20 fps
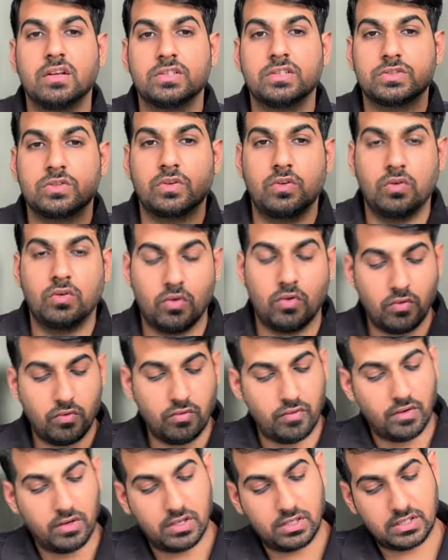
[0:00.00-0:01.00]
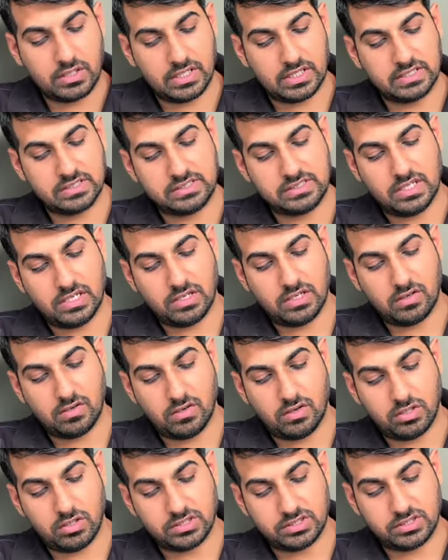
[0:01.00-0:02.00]
So no work is done
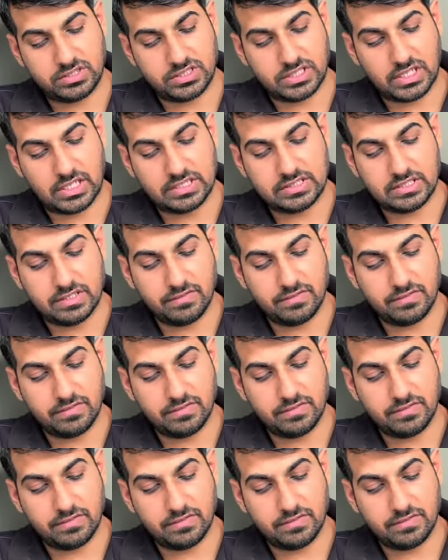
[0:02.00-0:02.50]
on charge.